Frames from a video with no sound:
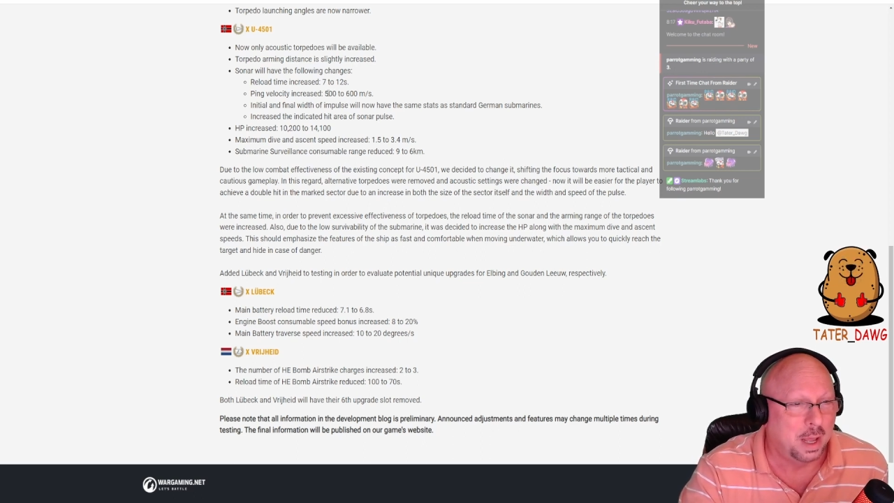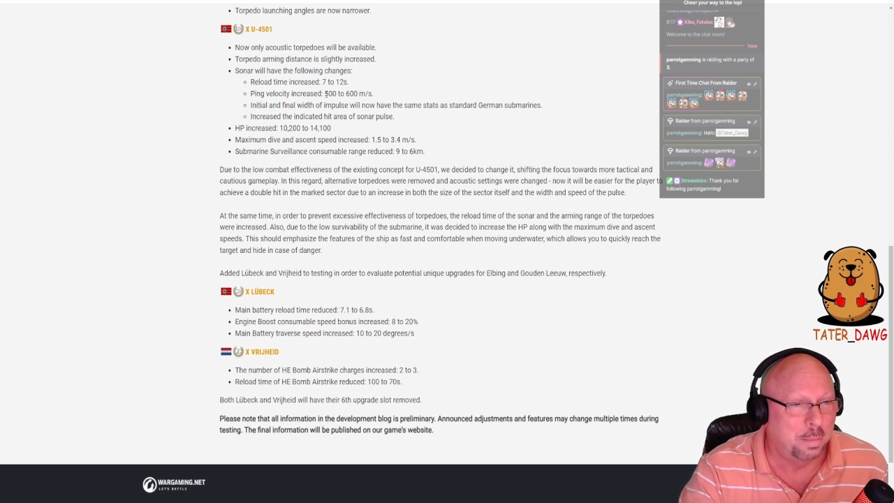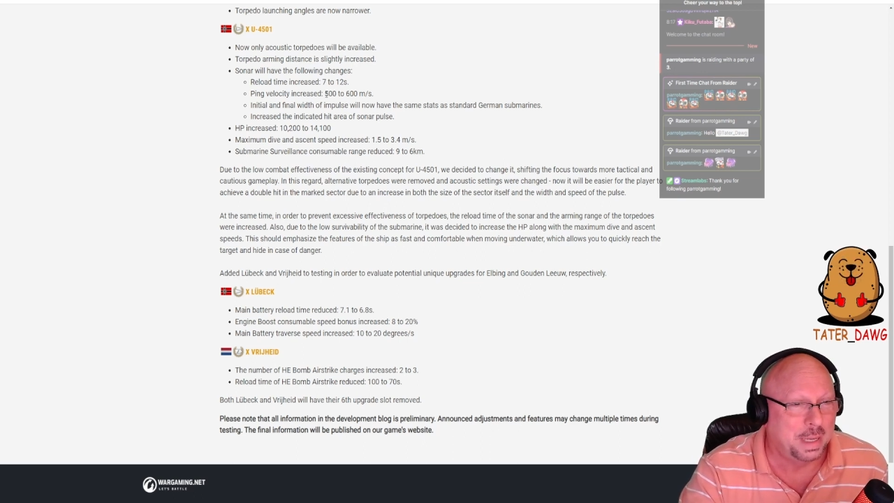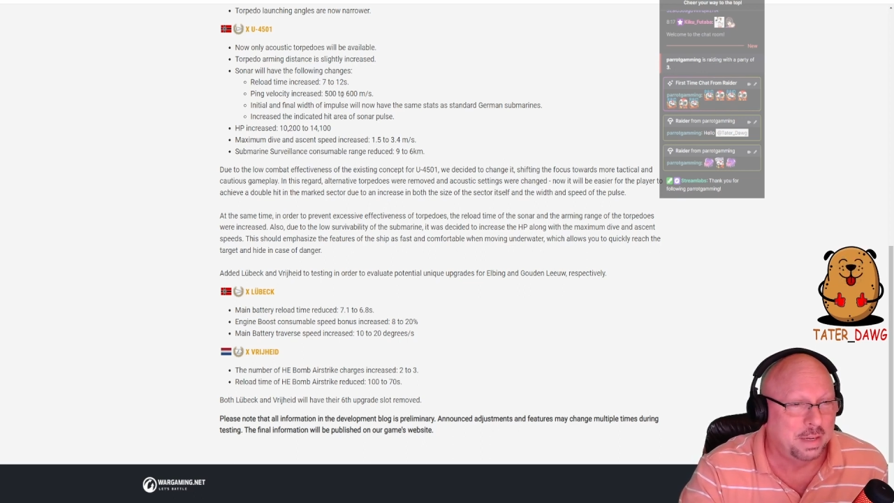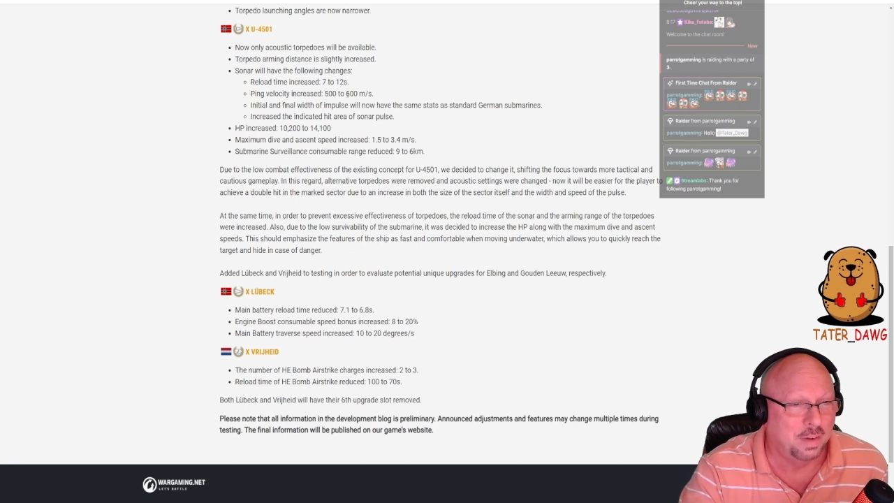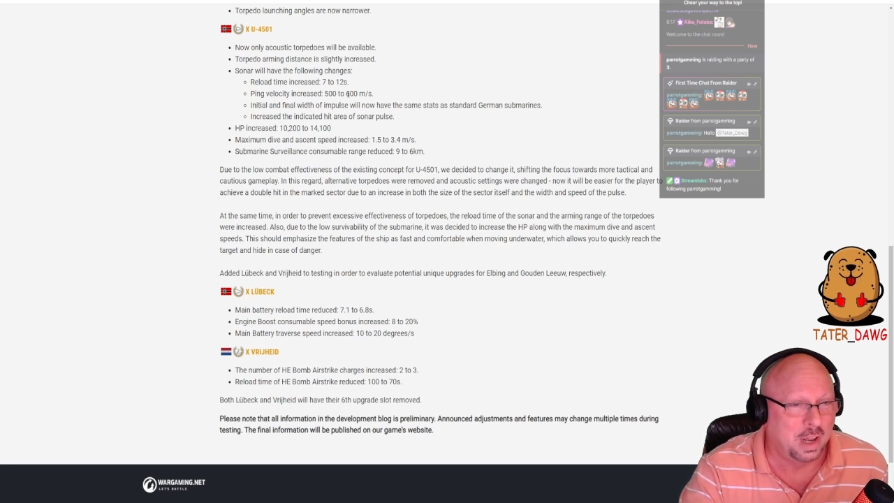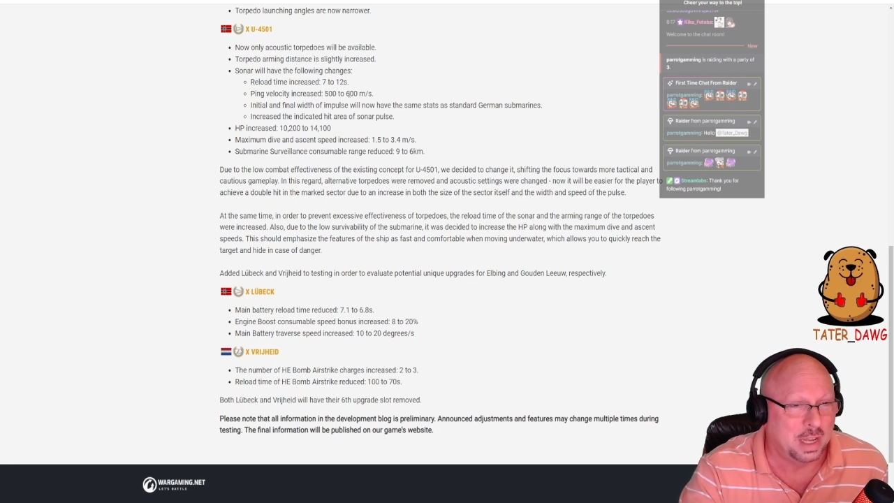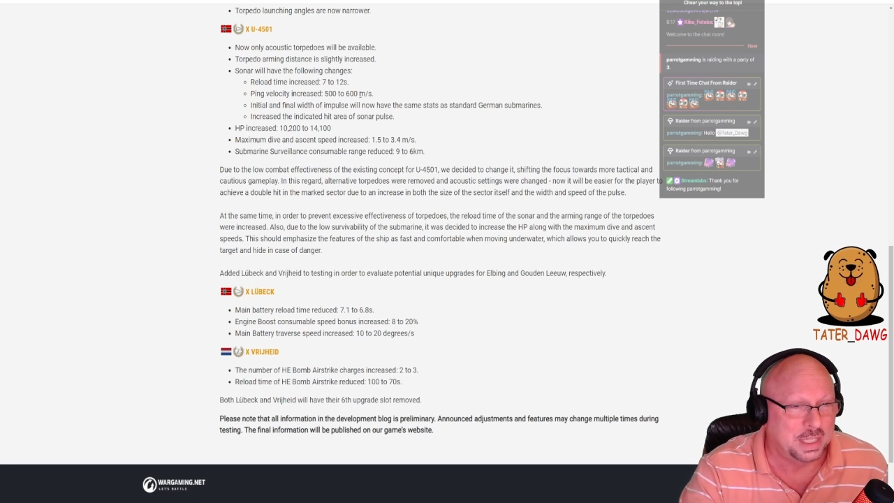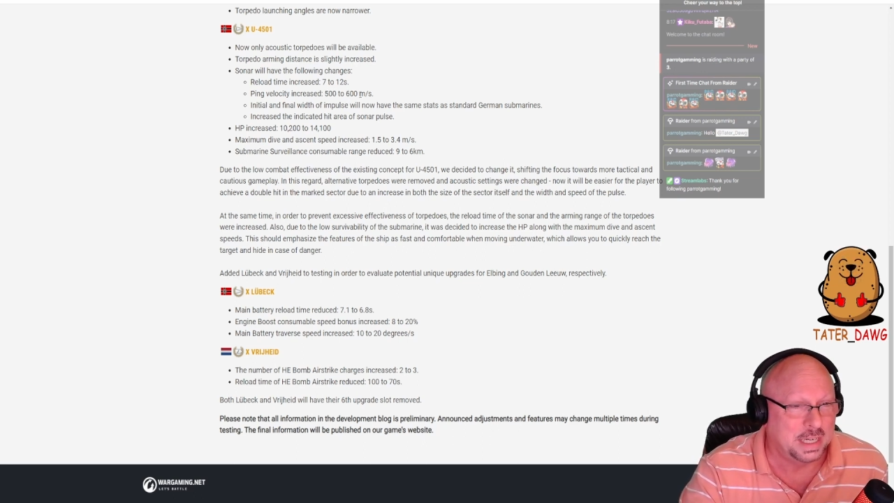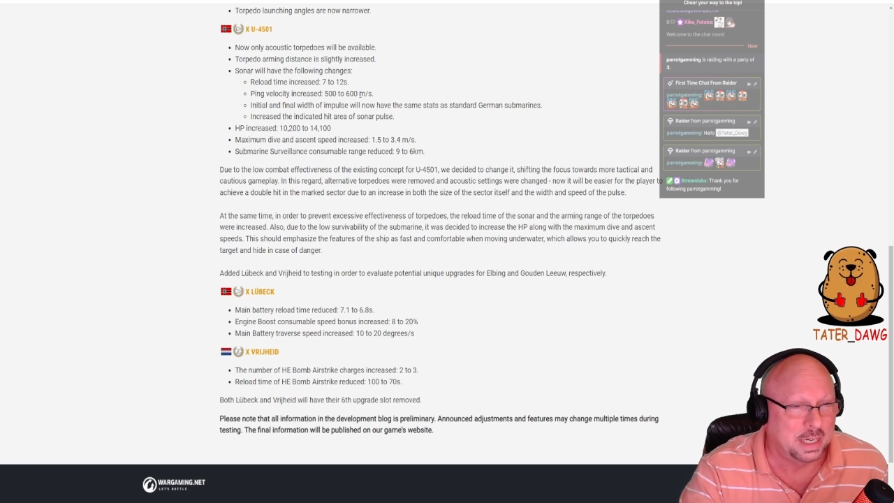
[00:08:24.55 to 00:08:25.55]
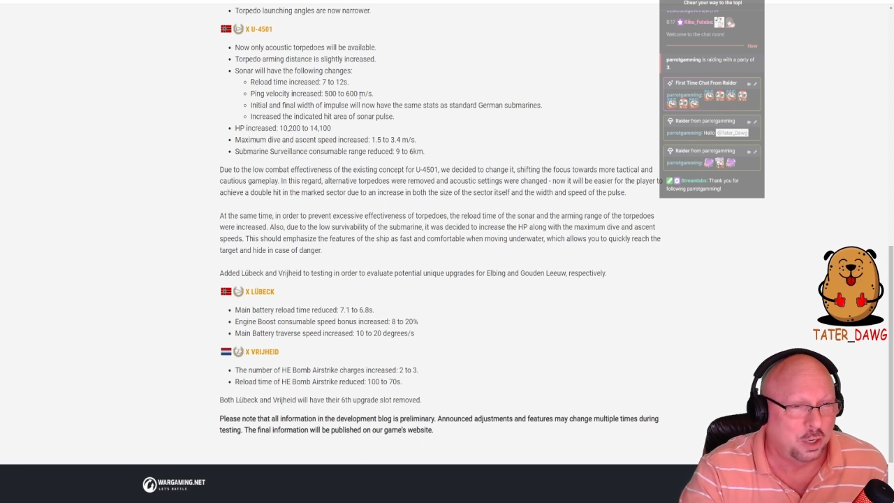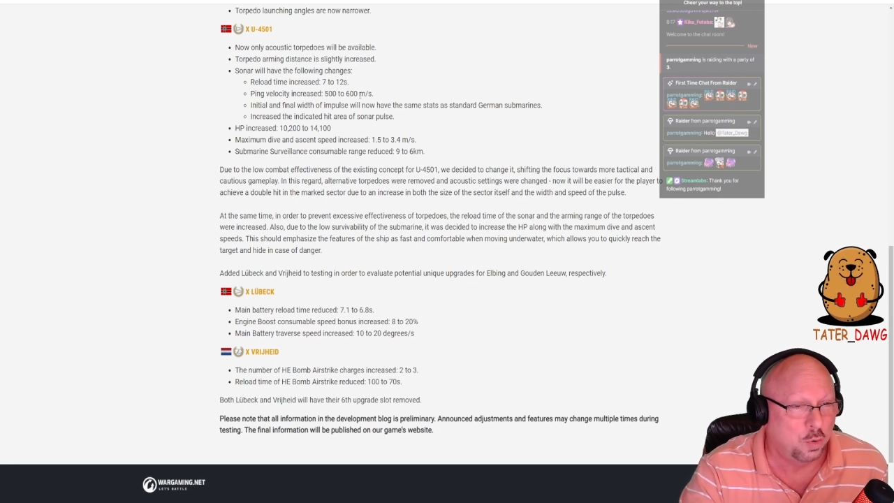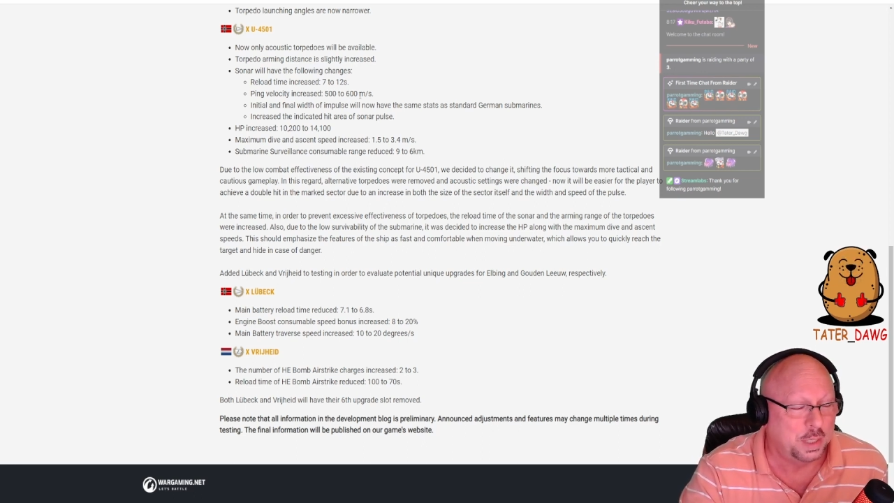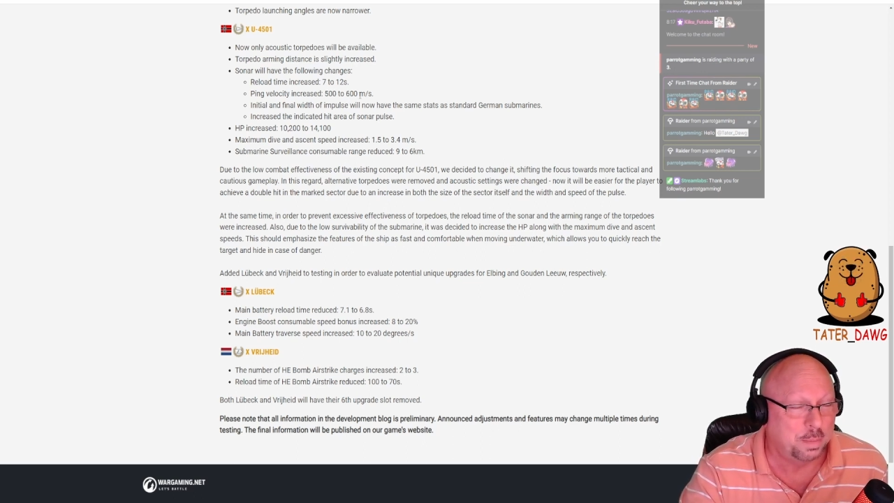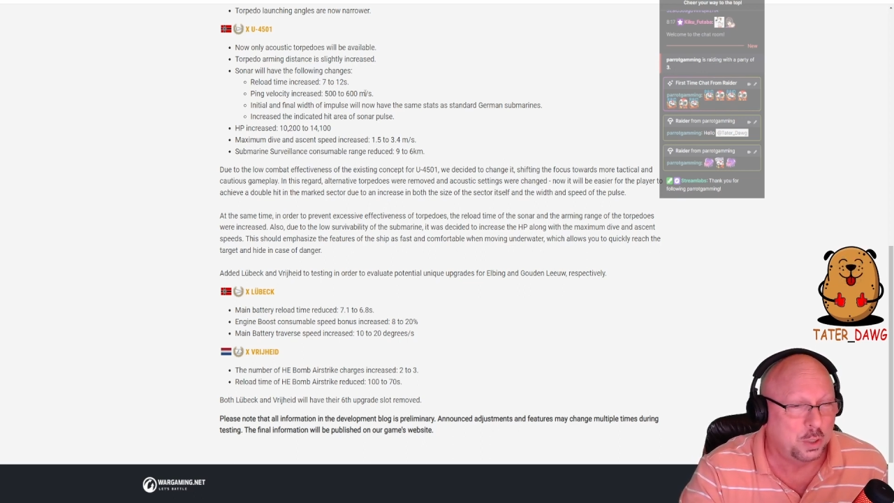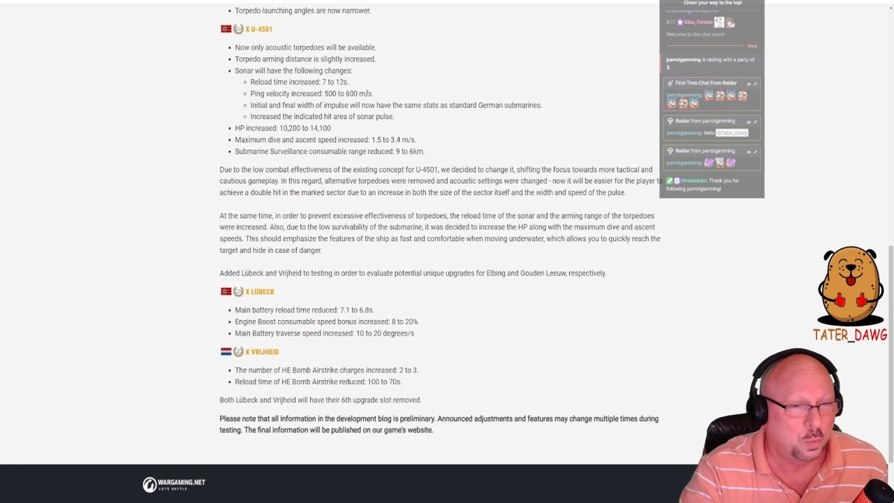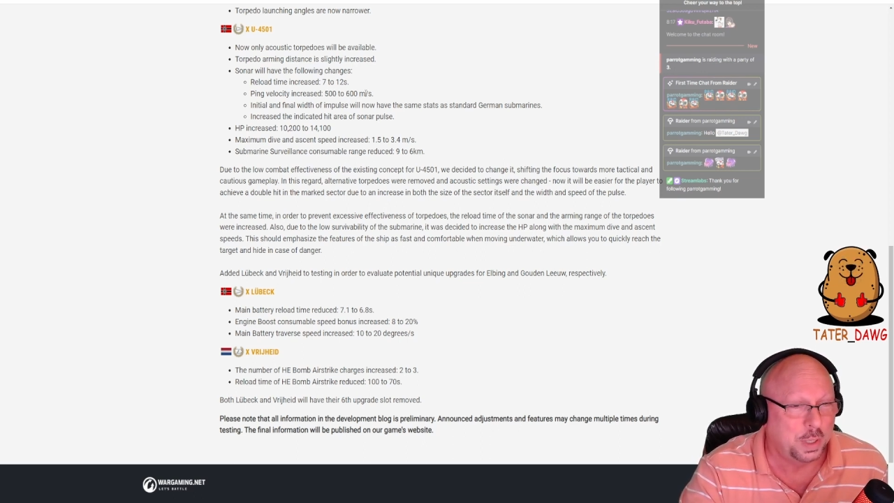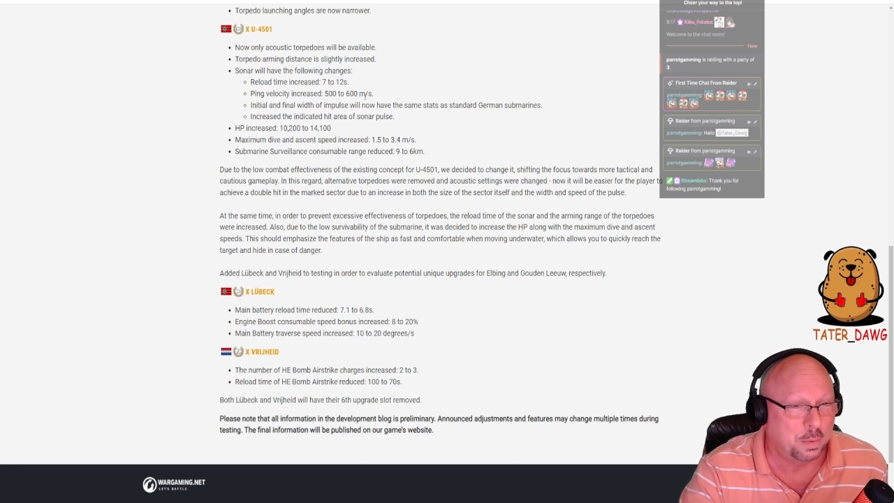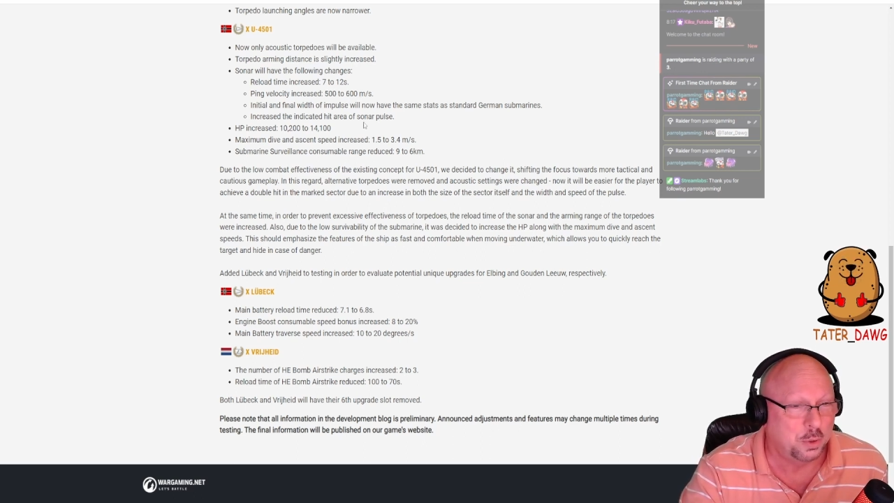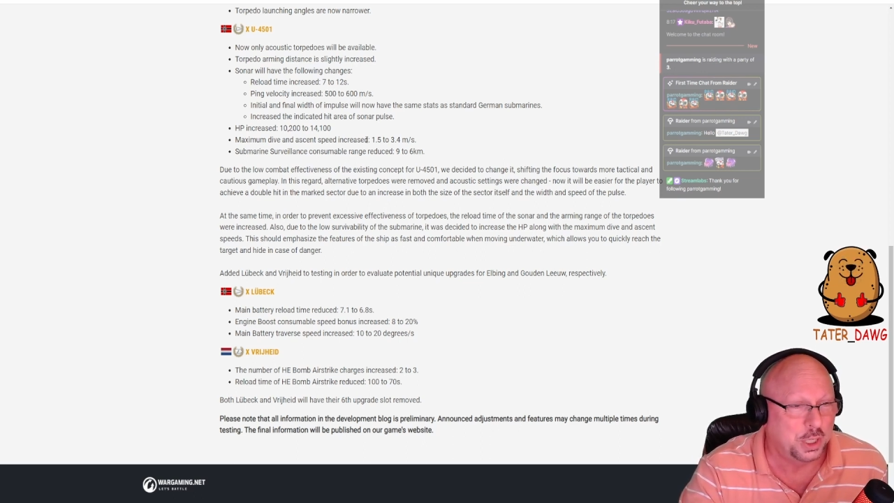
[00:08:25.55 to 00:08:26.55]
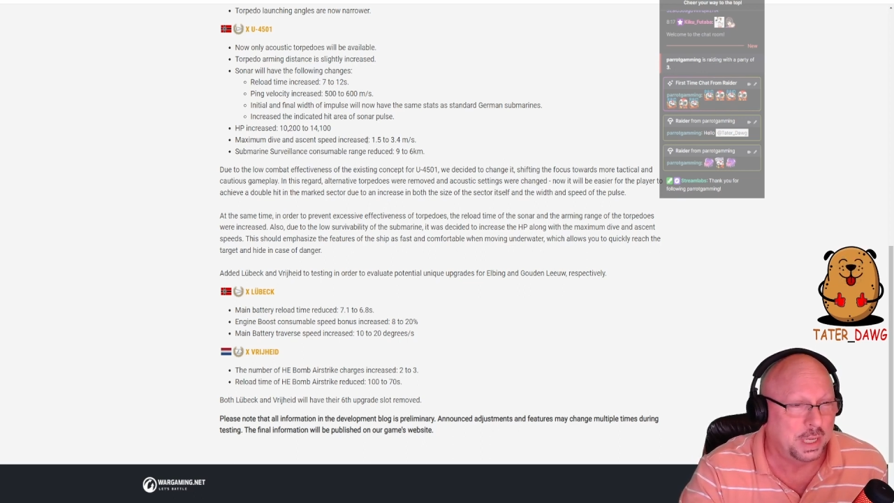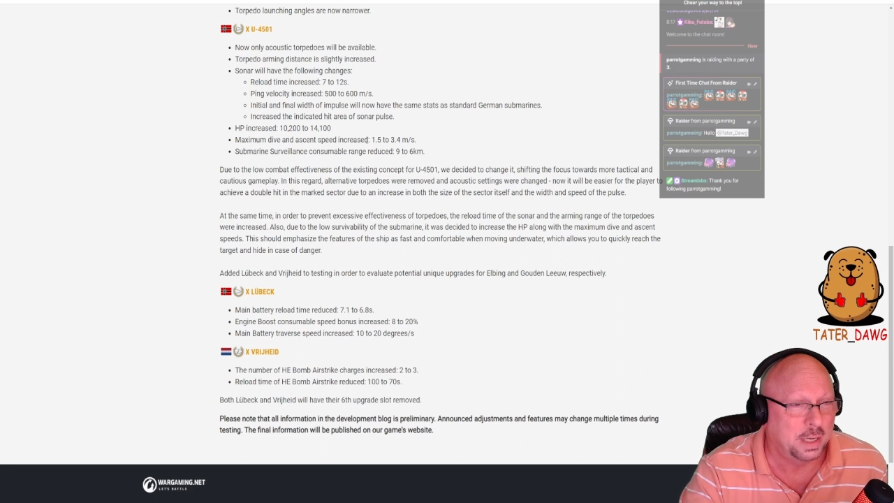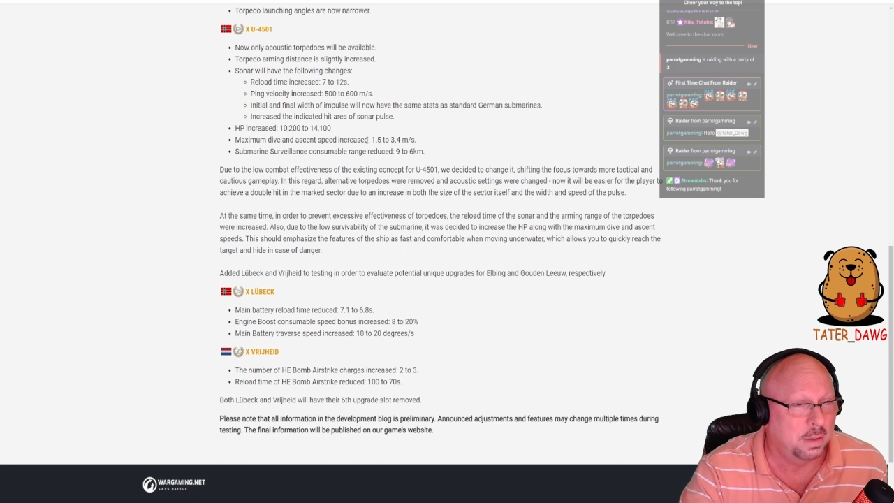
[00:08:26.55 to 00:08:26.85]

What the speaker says: Ping velocity increased by 20%,